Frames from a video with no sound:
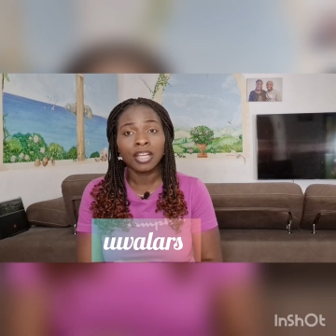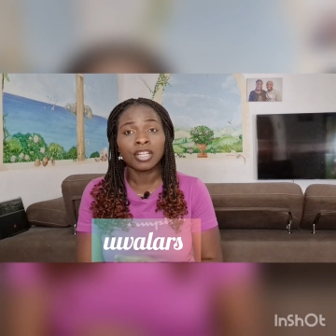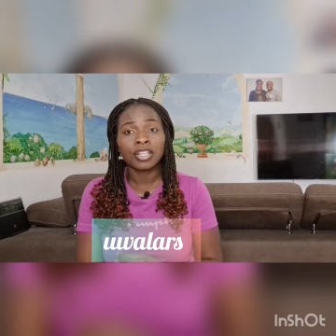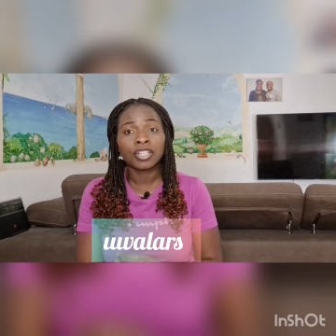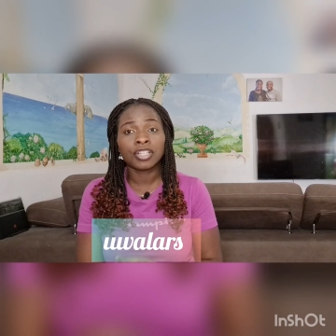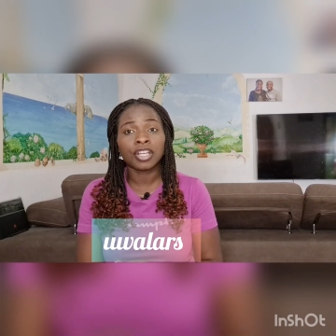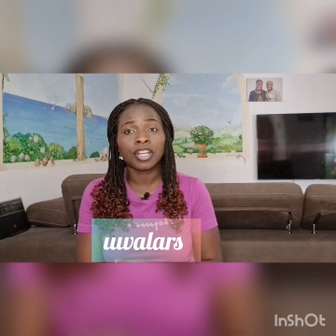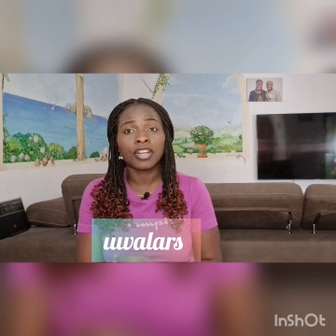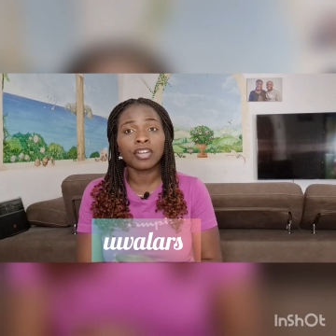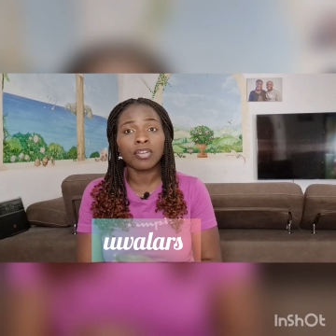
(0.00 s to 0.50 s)

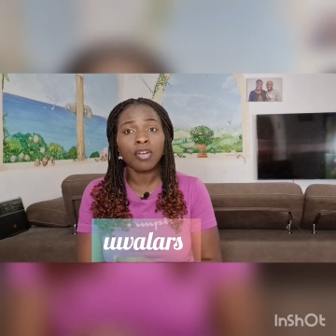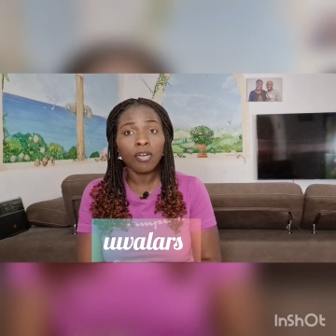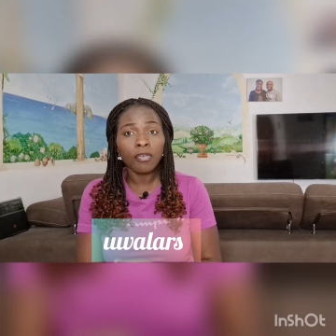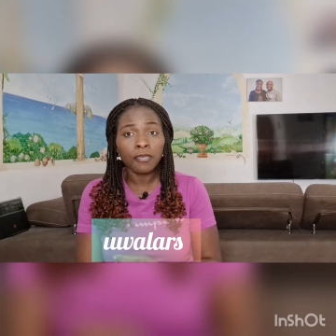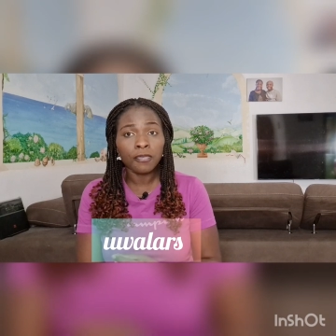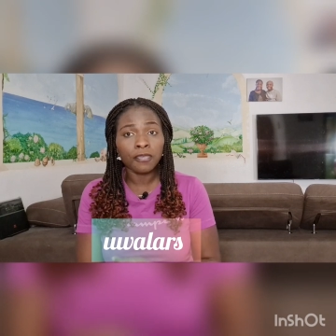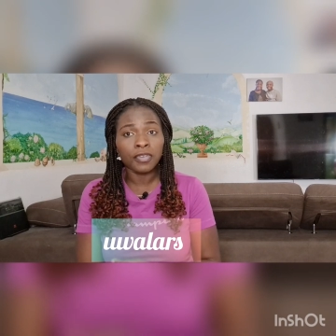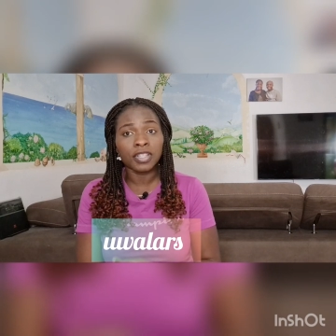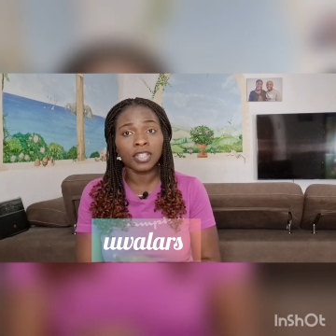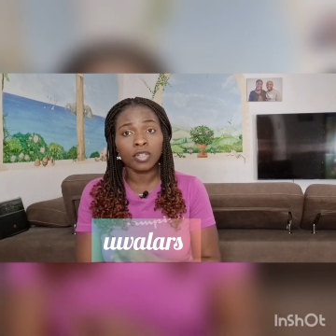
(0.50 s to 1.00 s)
She no
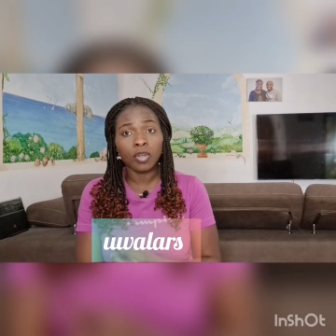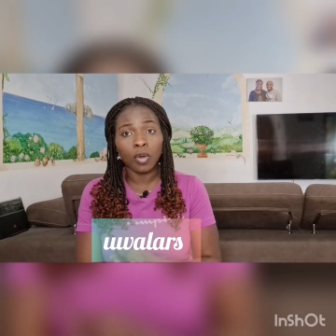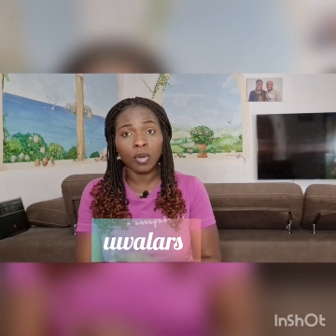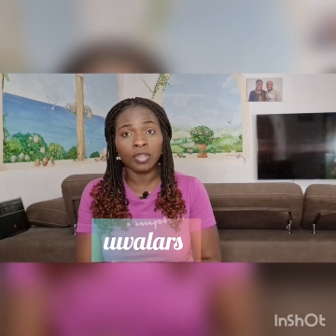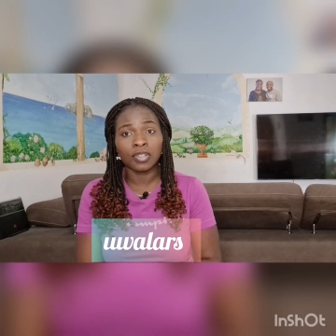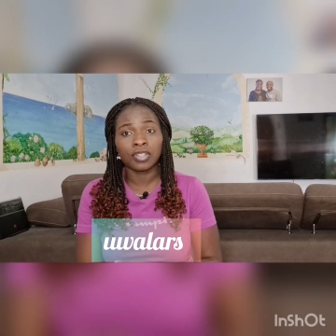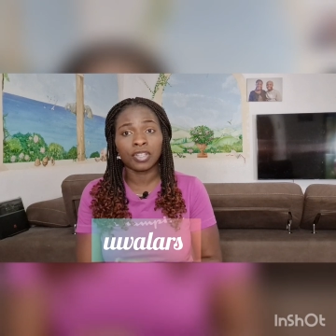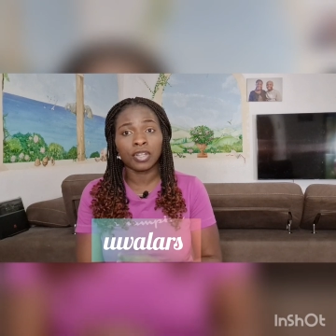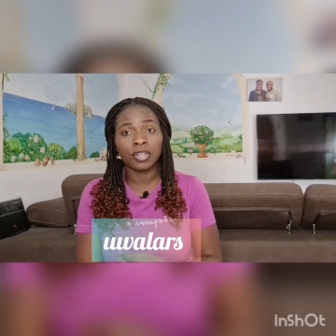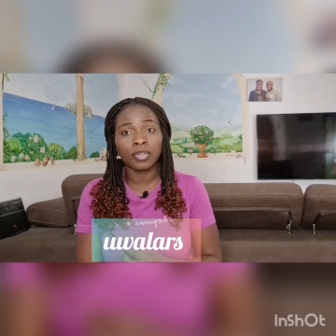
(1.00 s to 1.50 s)
fit
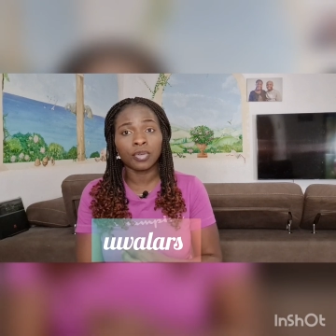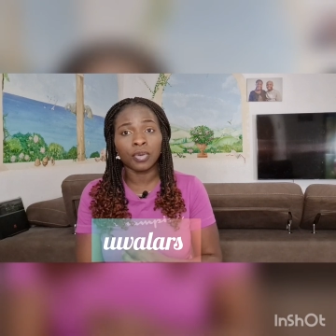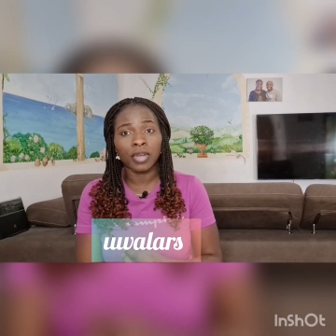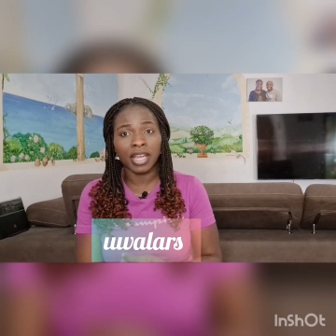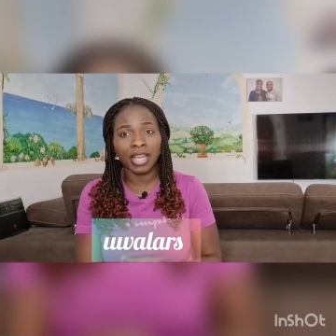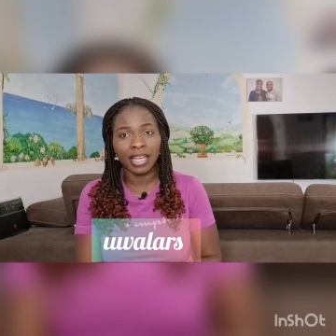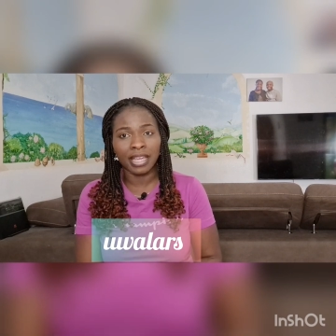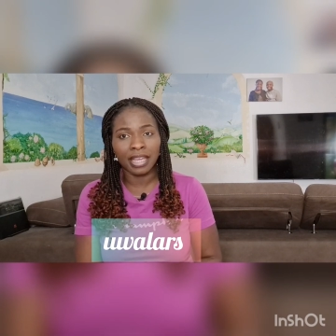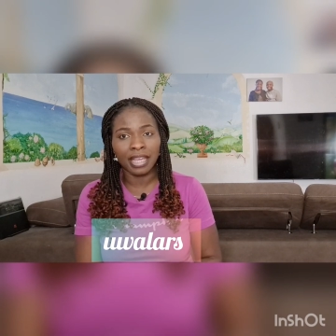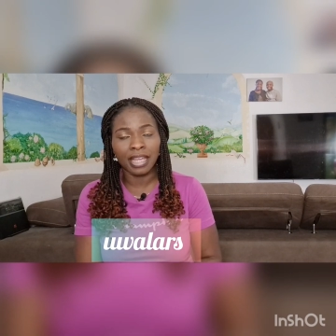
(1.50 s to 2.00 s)
continue
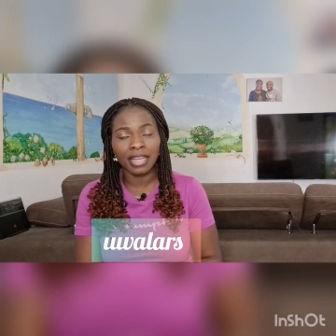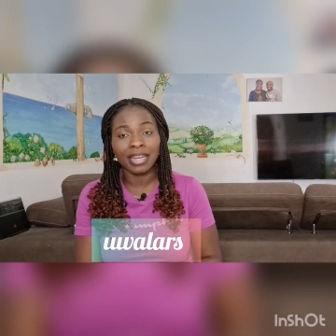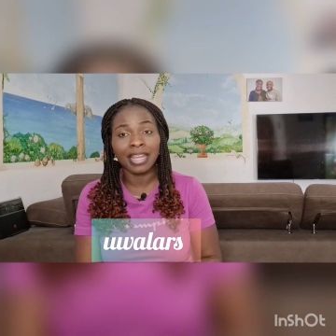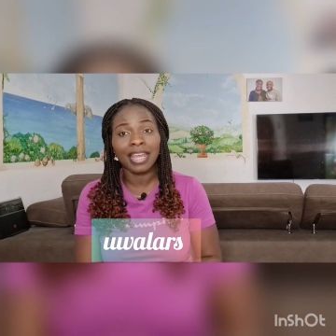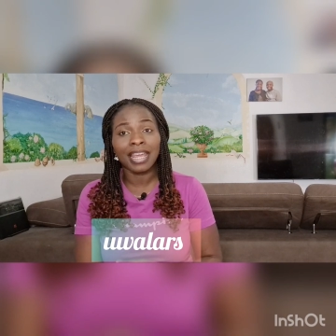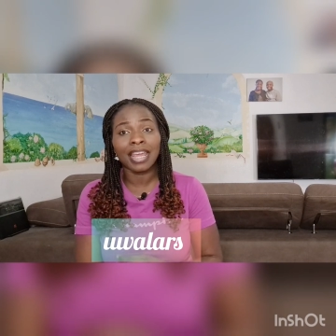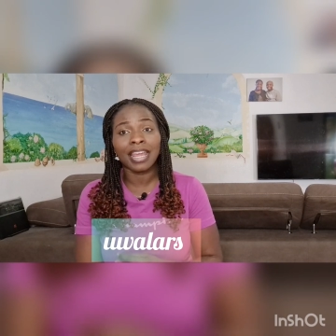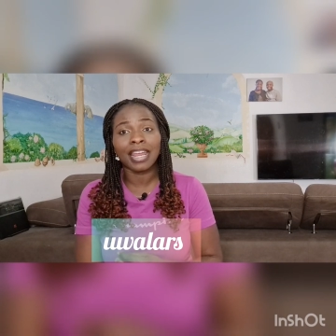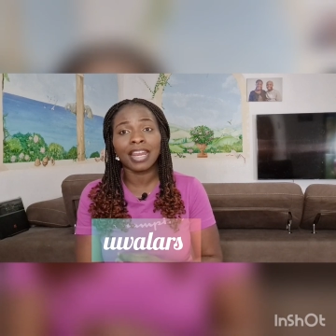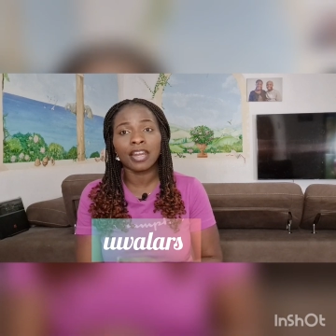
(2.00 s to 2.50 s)
again.
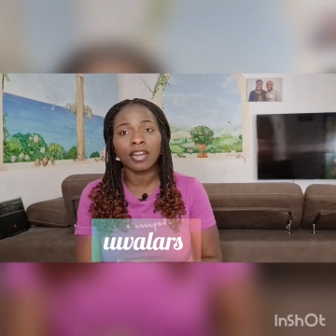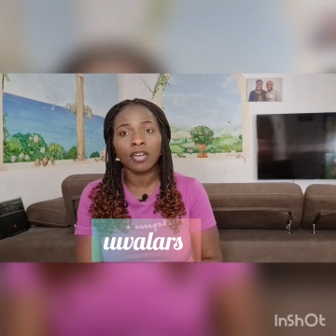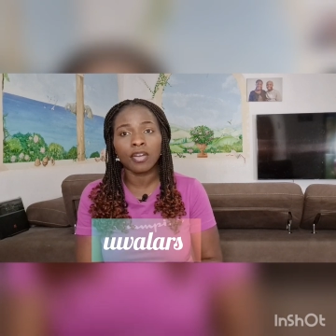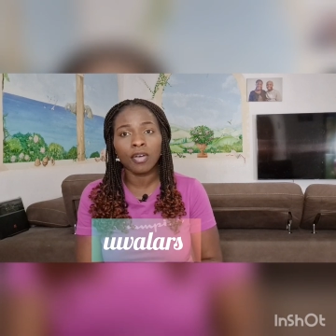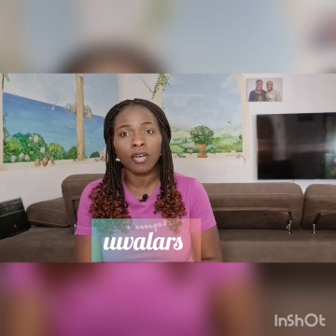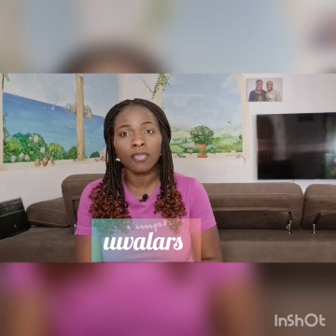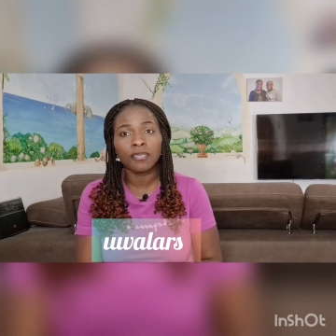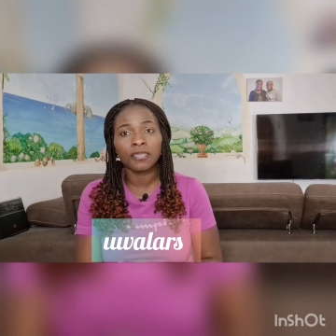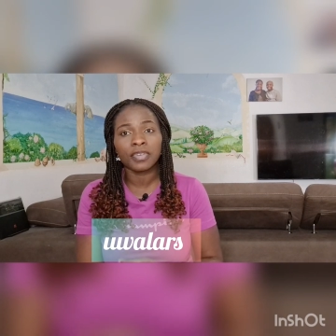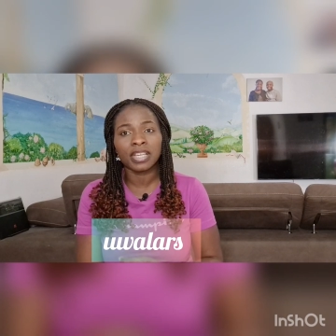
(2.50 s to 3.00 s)

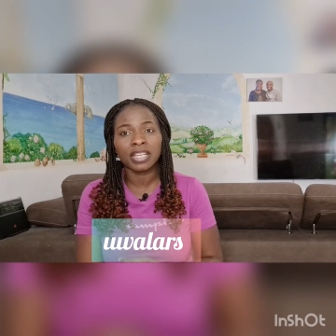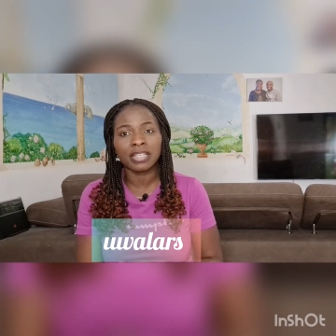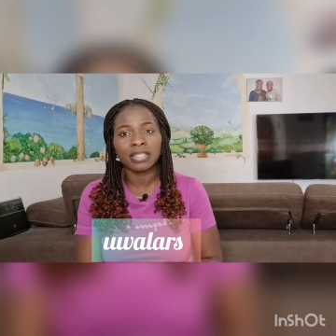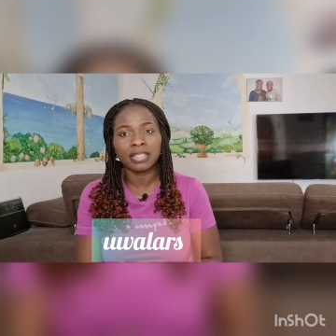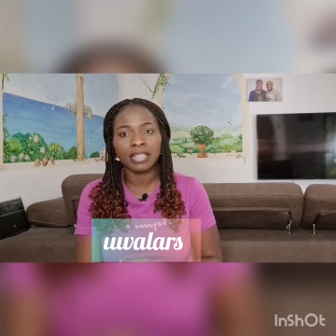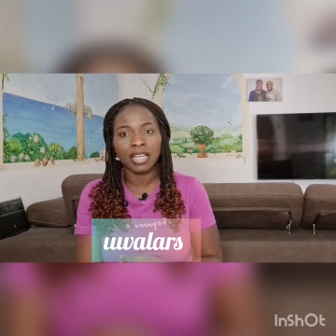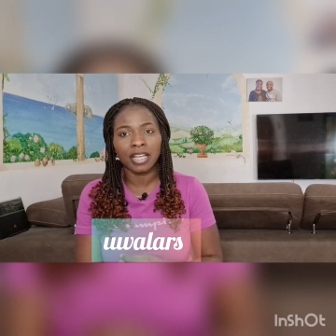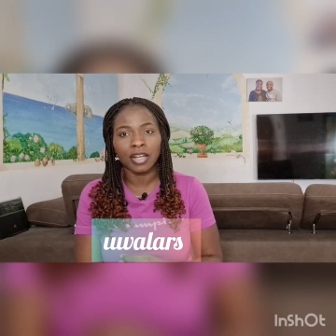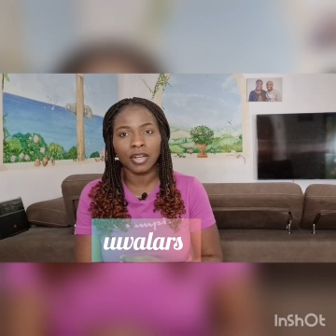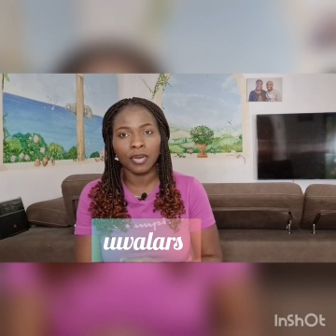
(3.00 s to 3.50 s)
Enough
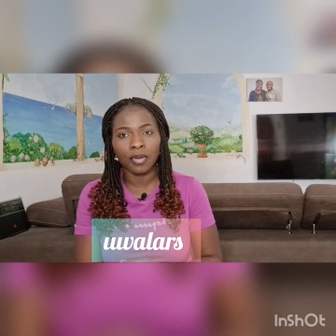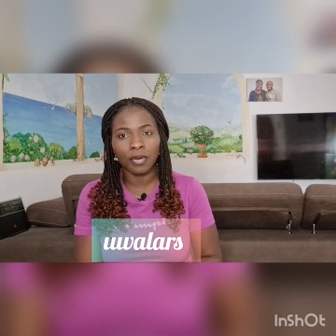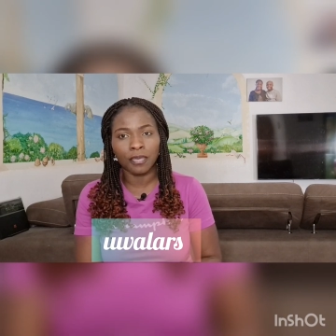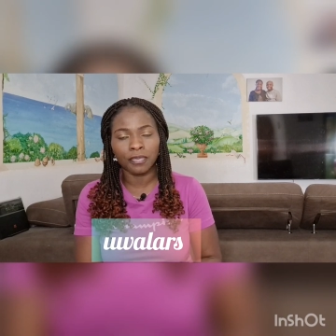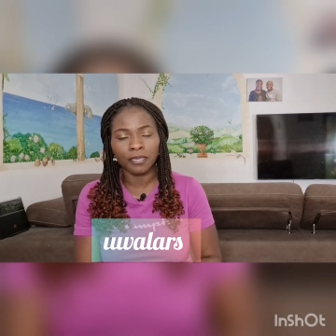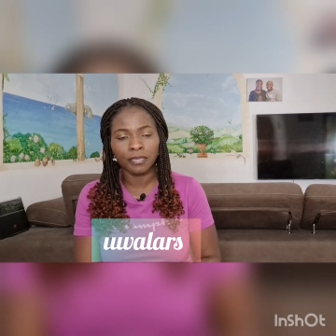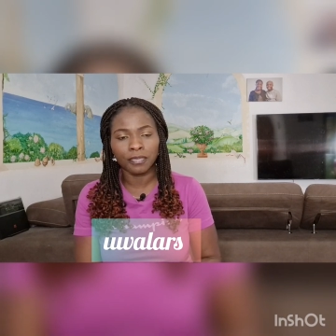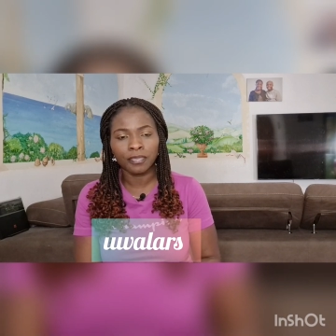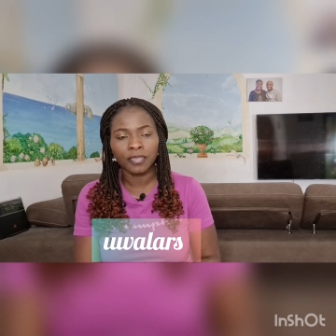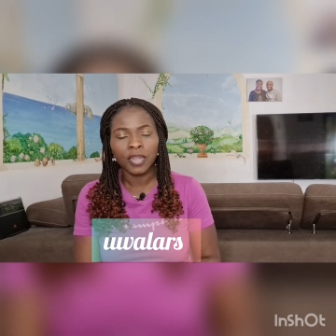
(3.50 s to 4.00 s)
is
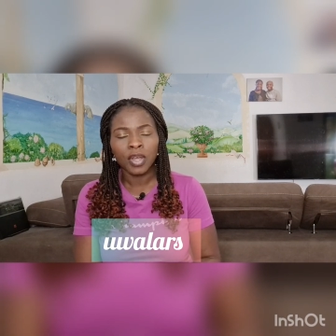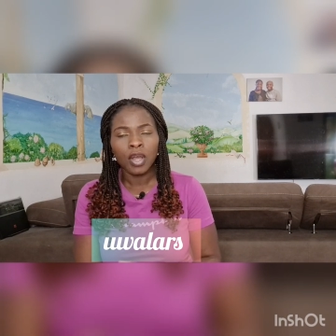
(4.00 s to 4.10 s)
enough.